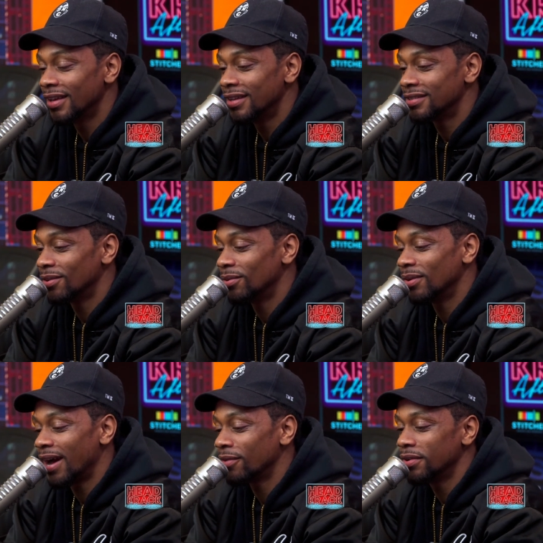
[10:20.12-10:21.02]
So
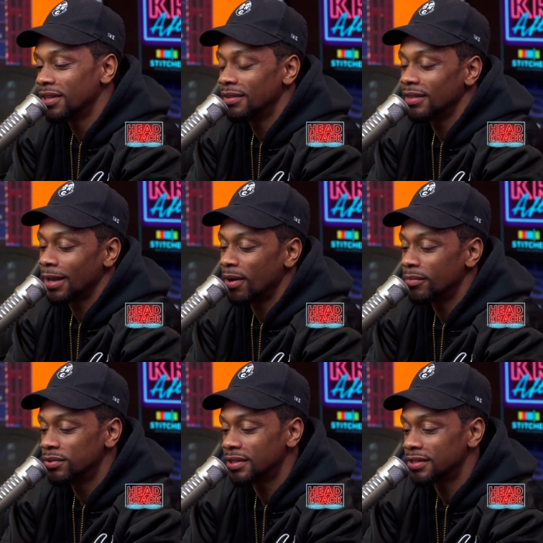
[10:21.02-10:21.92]
I really like my
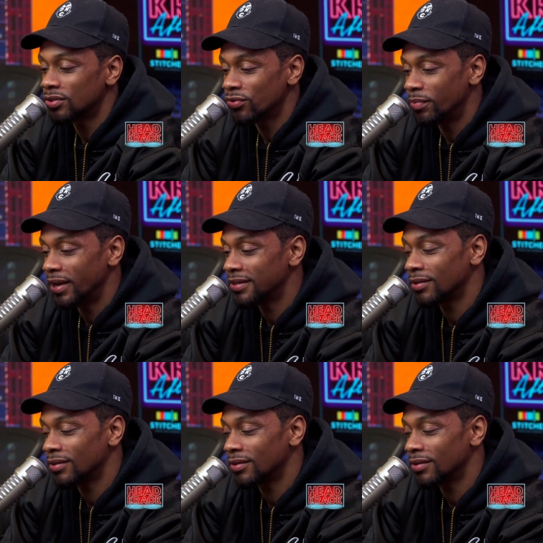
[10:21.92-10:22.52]
music is truth based.